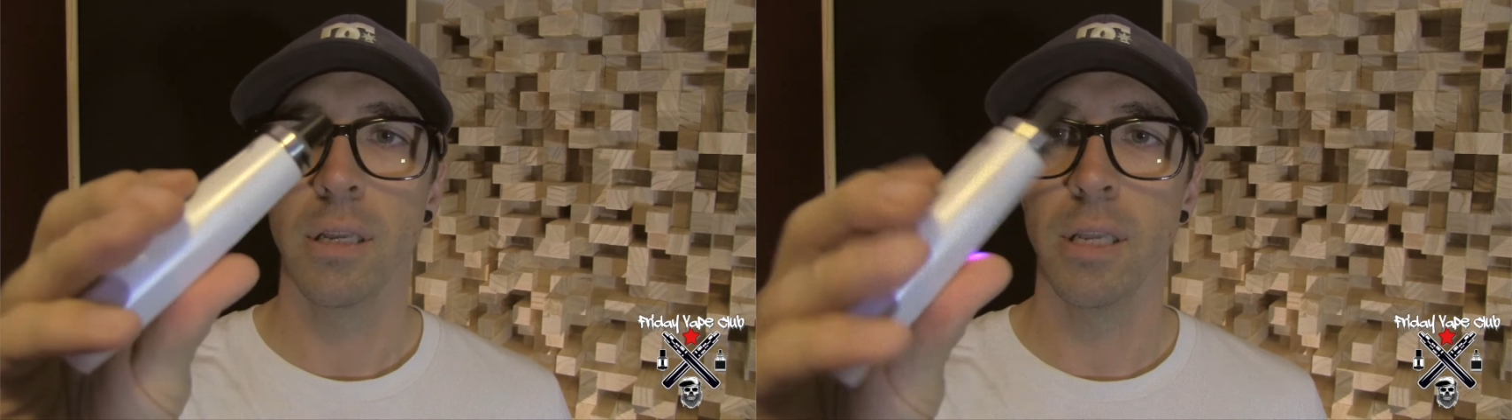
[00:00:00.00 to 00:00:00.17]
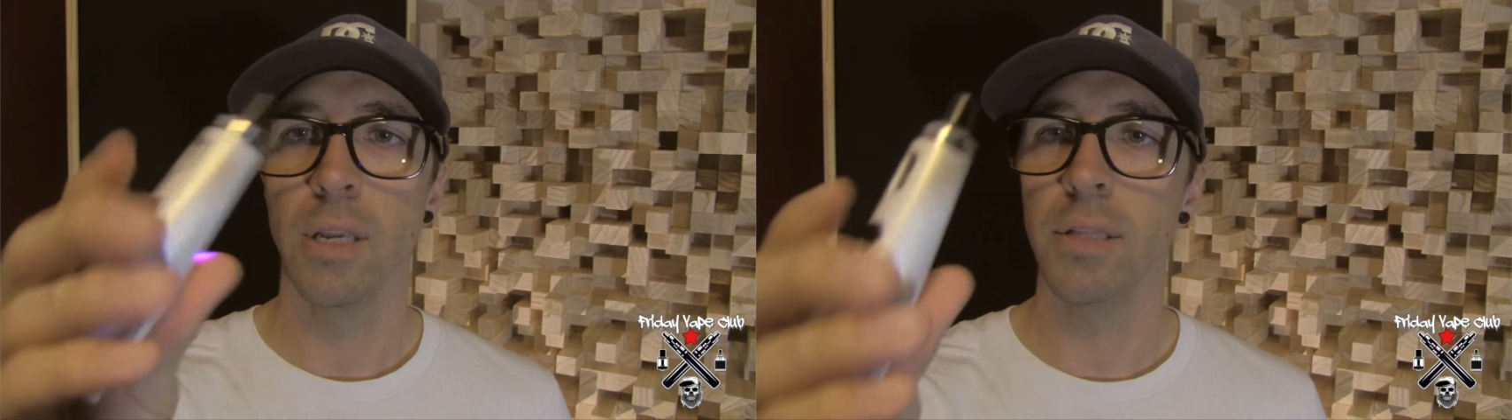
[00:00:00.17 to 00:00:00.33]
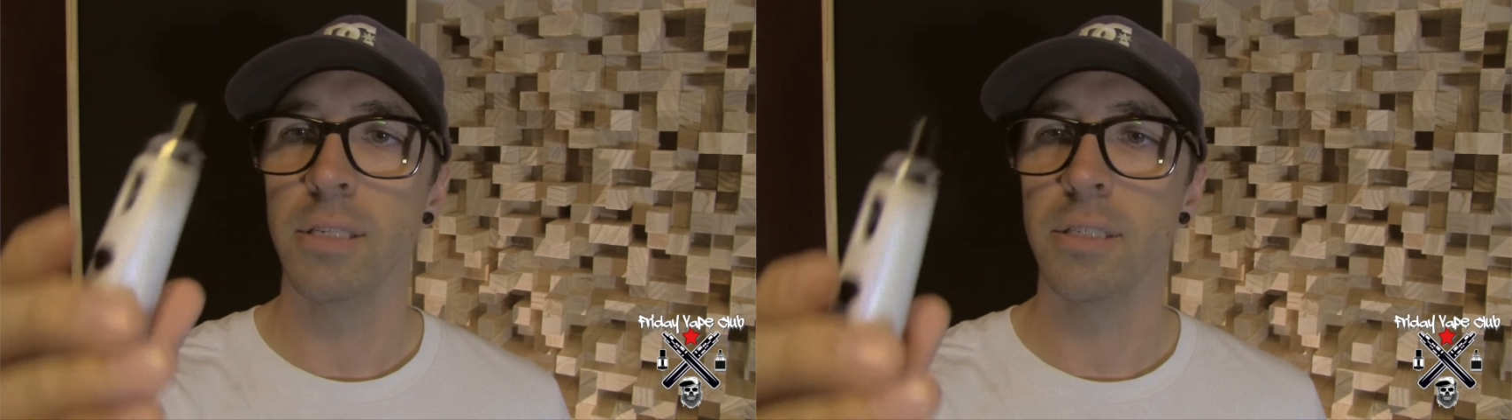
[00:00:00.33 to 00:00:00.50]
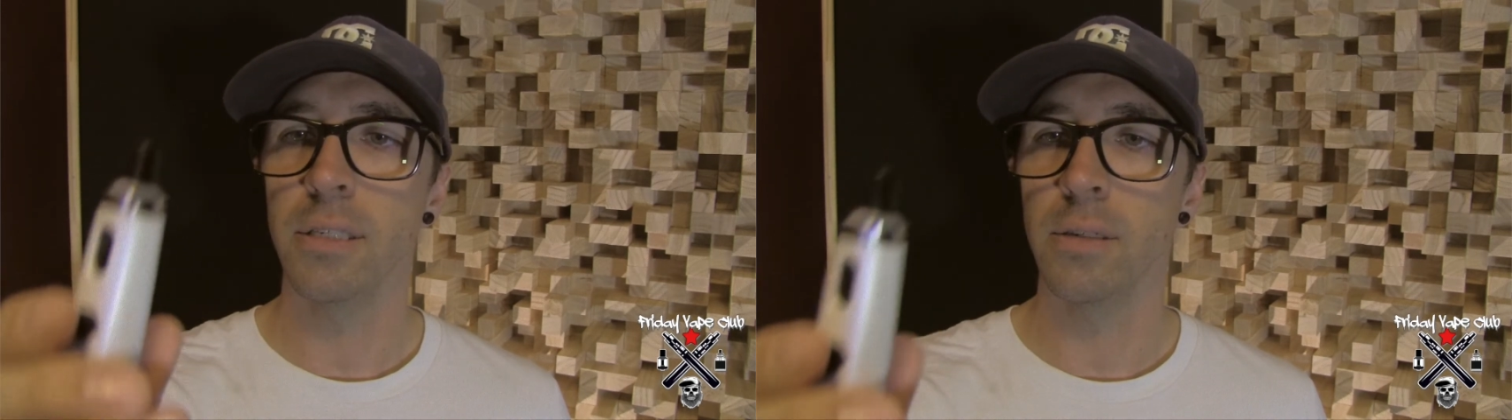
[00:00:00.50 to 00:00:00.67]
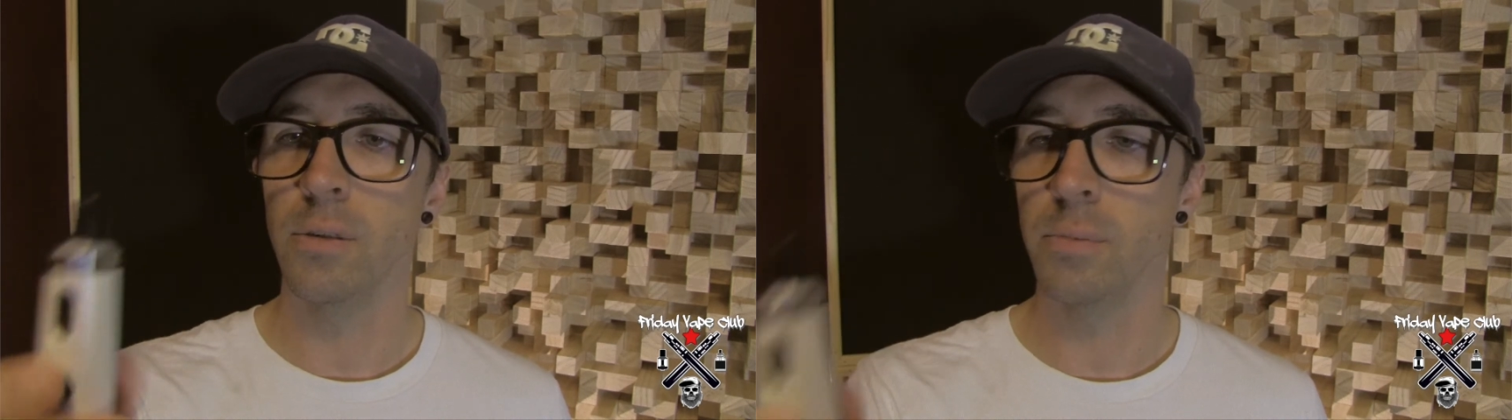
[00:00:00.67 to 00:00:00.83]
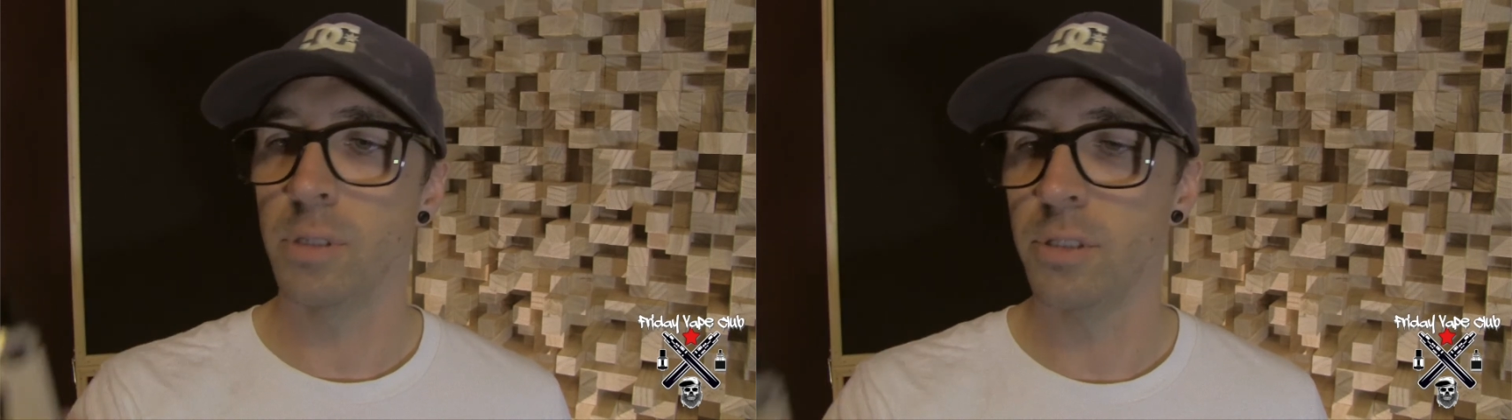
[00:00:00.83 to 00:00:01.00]
You got this,
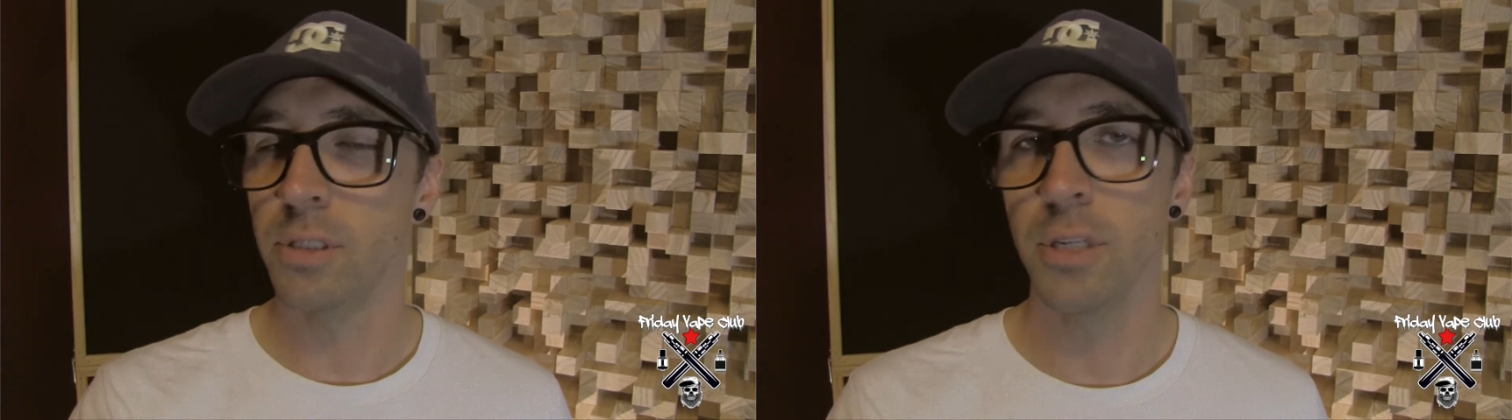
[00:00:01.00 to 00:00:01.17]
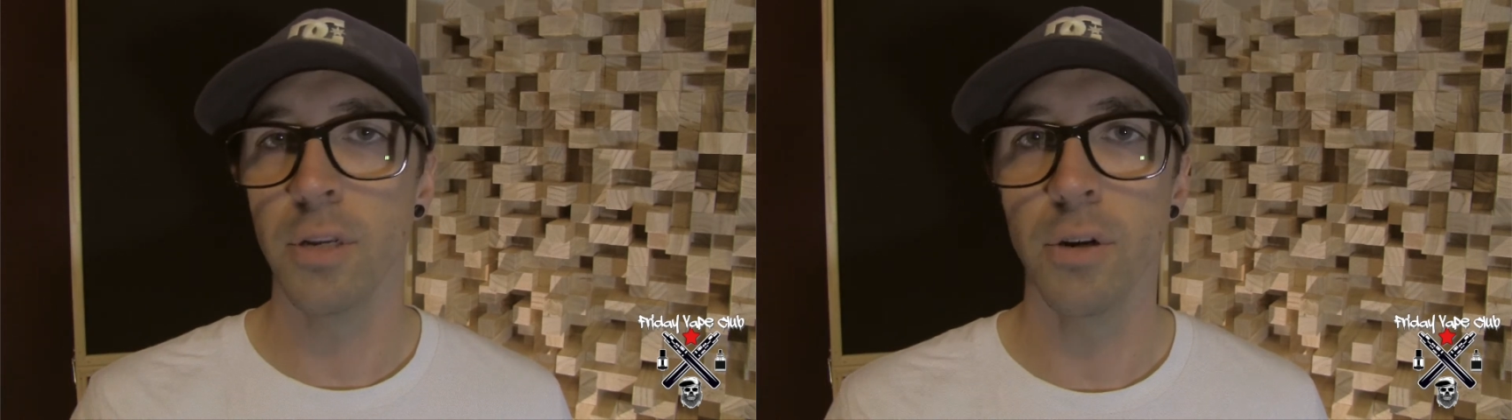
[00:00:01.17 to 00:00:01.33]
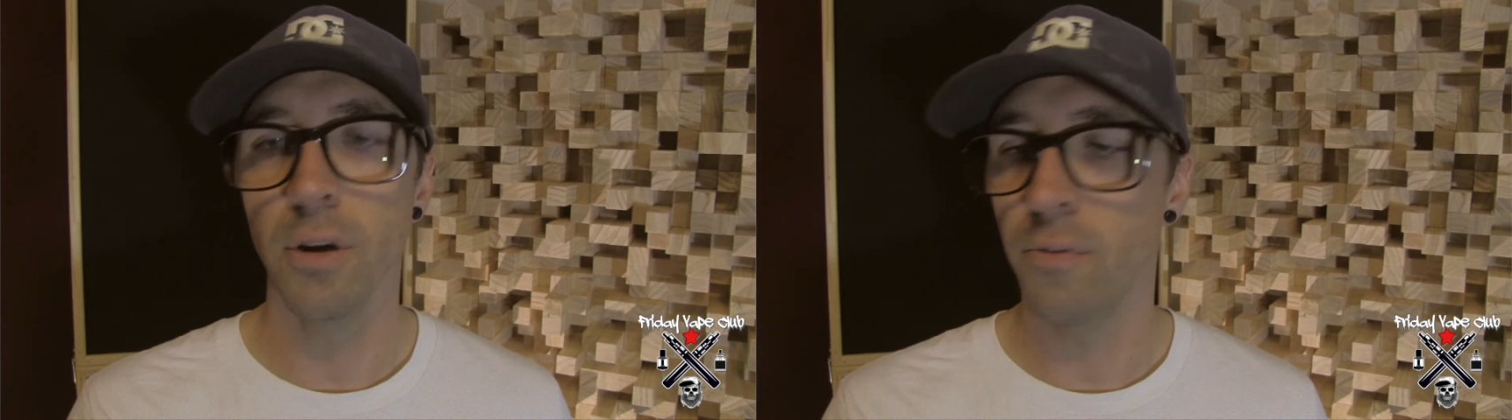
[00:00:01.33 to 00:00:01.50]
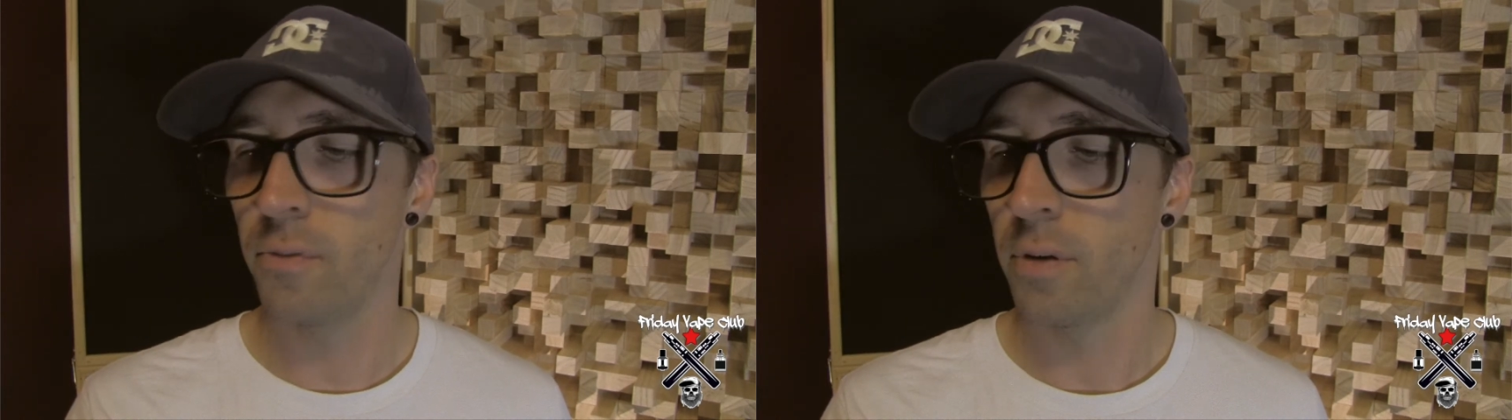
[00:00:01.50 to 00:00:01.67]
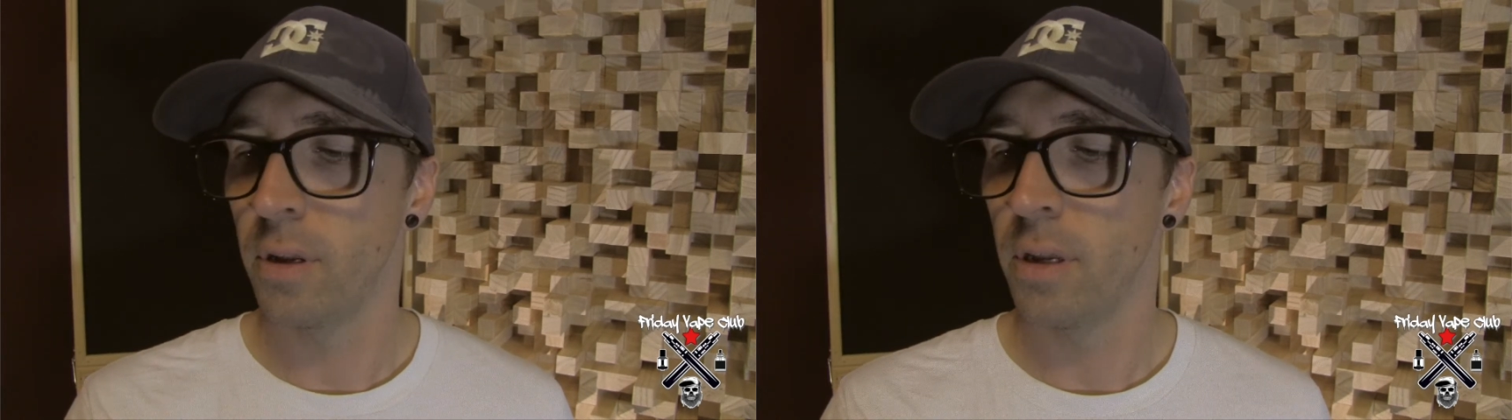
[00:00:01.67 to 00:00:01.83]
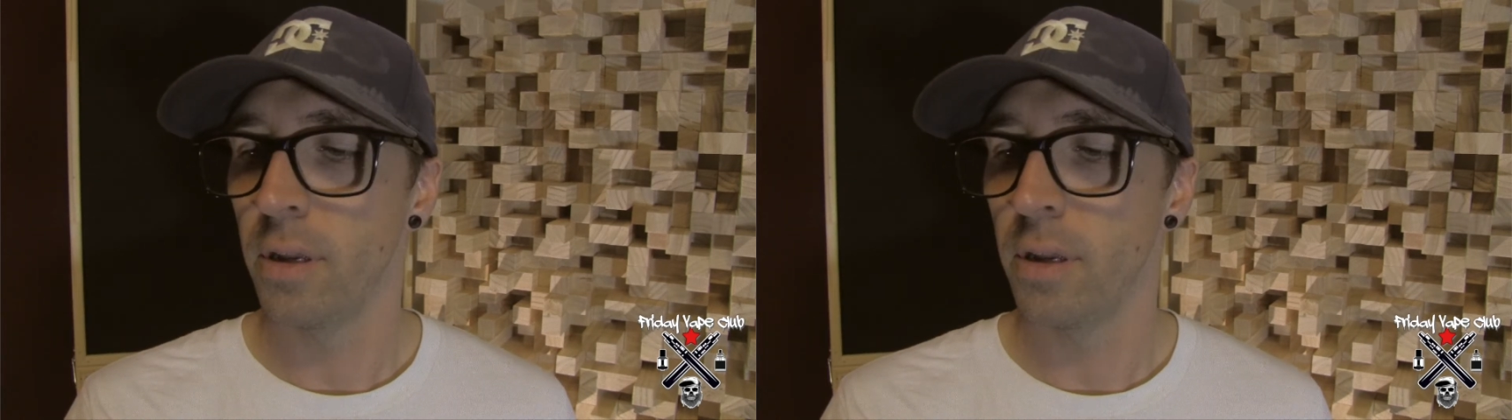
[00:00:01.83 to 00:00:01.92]
oh, I just turned it off.